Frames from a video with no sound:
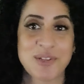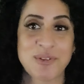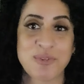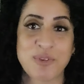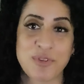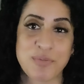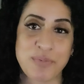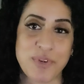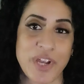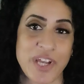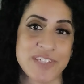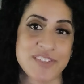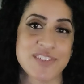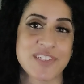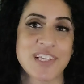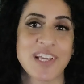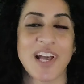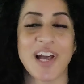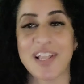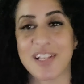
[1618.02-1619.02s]
with
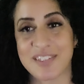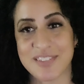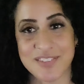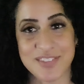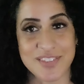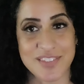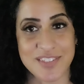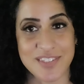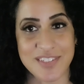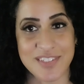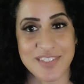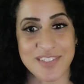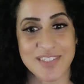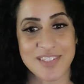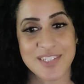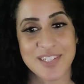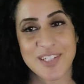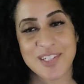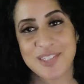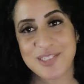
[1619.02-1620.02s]
practicality.
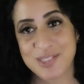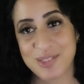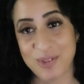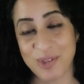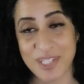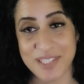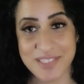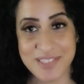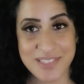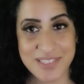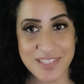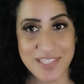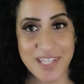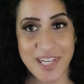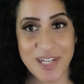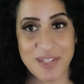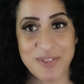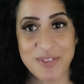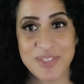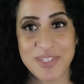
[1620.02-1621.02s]
So let's see
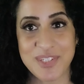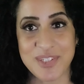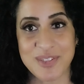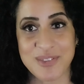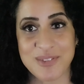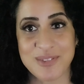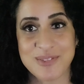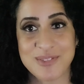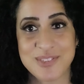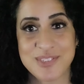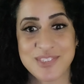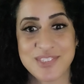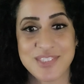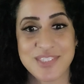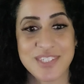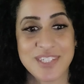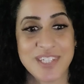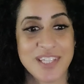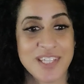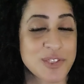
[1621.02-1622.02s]
how it goes.
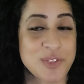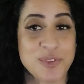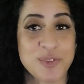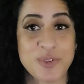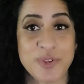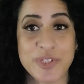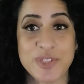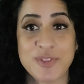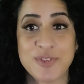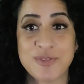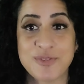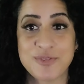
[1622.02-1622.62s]
You're going to